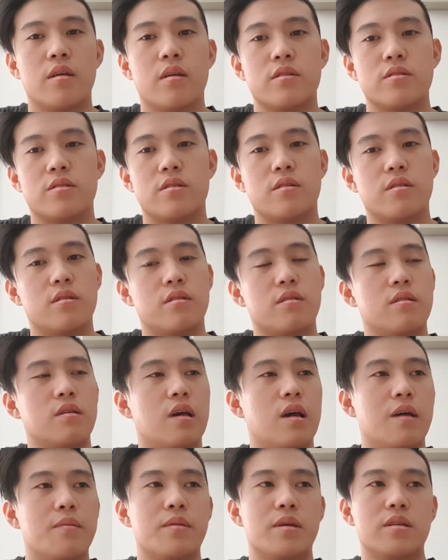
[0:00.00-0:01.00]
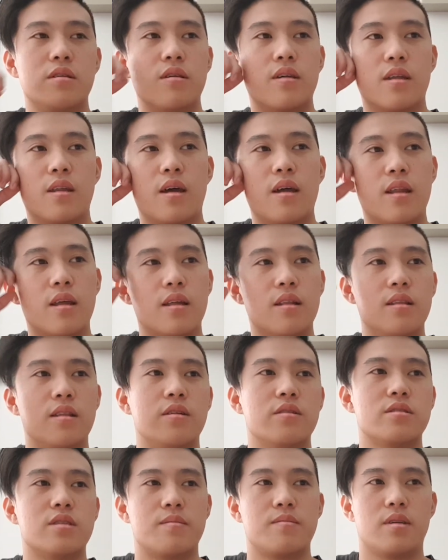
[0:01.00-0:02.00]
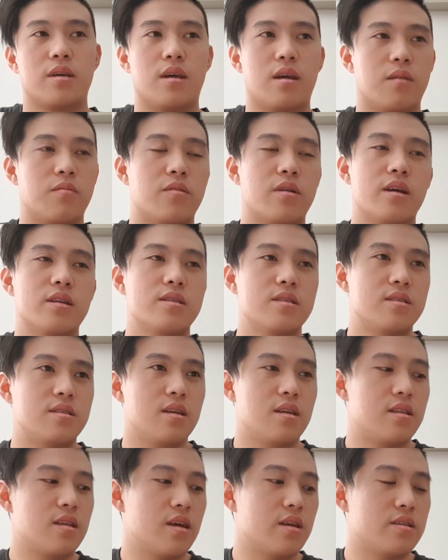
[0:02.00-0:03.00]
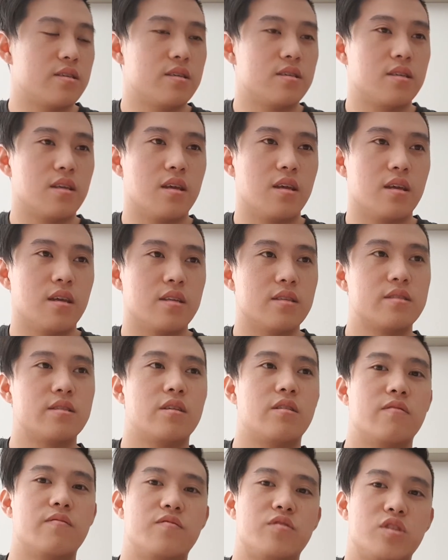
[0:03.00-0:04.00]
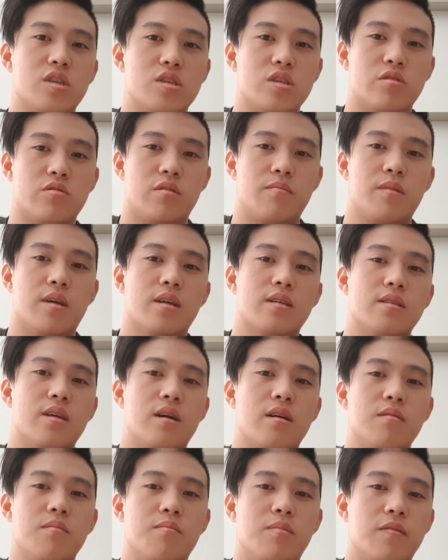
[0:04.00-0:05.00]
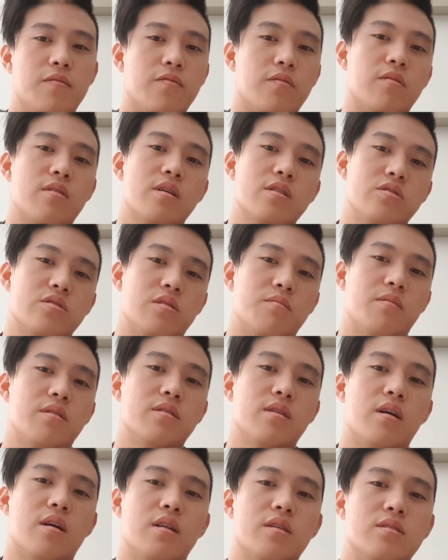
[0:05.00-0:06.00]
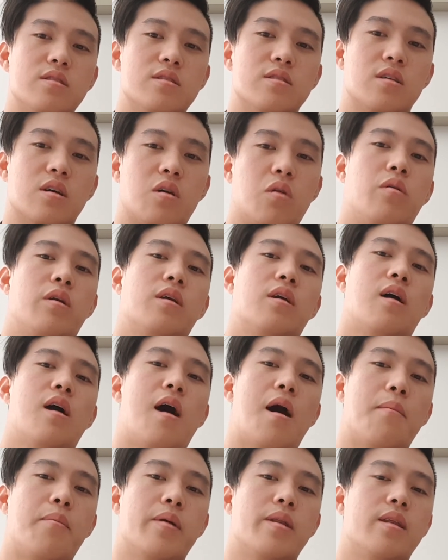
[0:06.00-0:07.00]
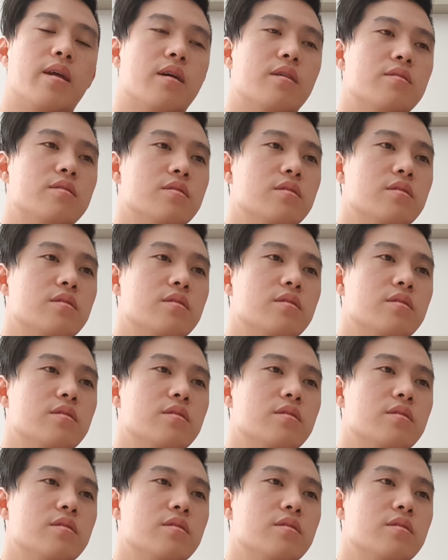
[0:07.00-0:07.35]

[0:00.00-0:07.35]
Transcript: So, you can add a little something, and what I just did there is just, instead of just strumming it down, before I strum it down, it's just a quick up and down.